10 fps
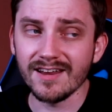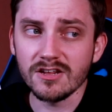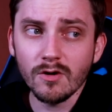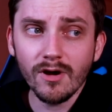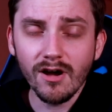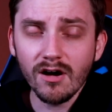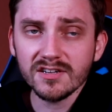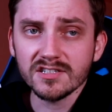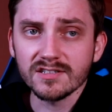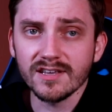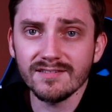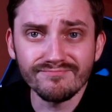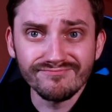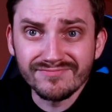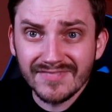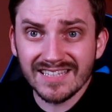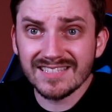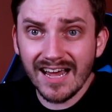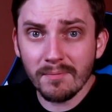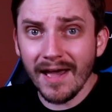And you know what? Honestly,
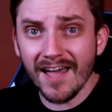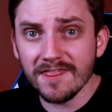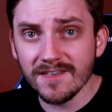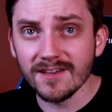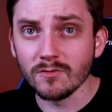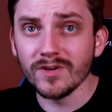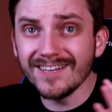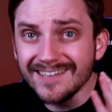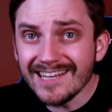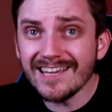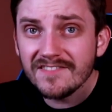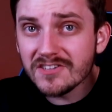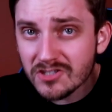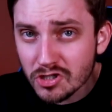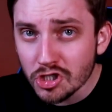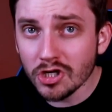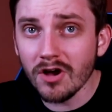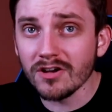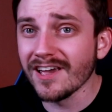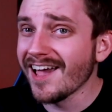that's not a bad thing. We need this
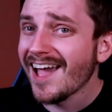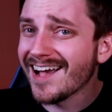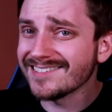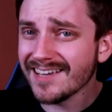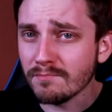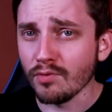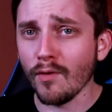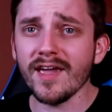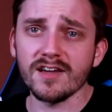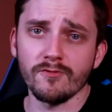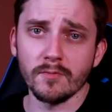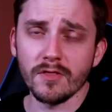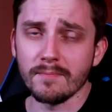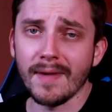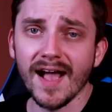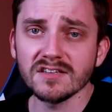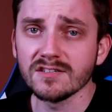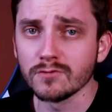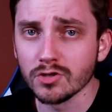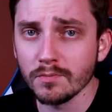chunk as a break from all the
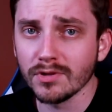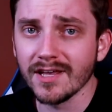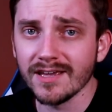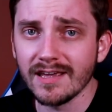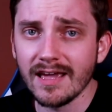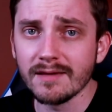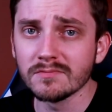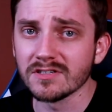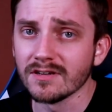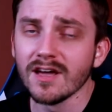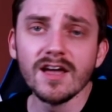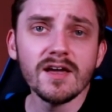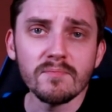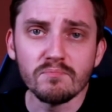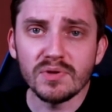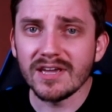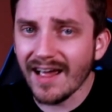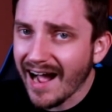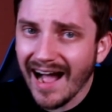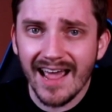massive AAA games and
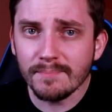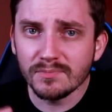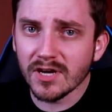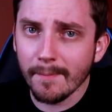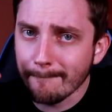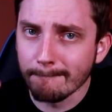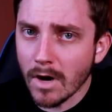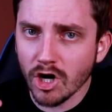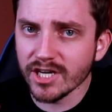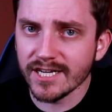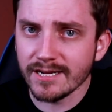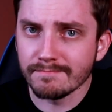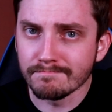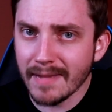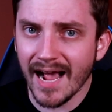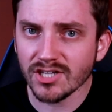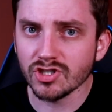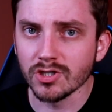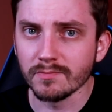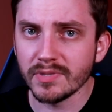big hyped up marketing
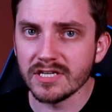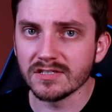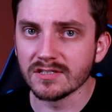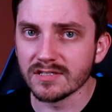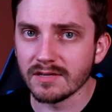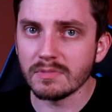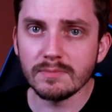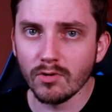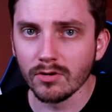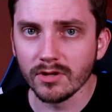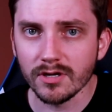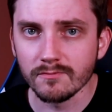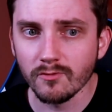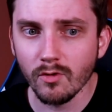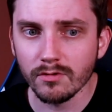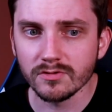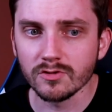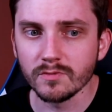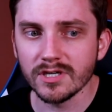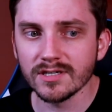masterpieces that people are looking forward
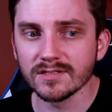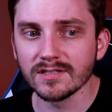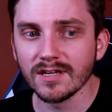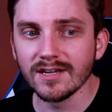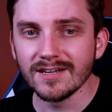to because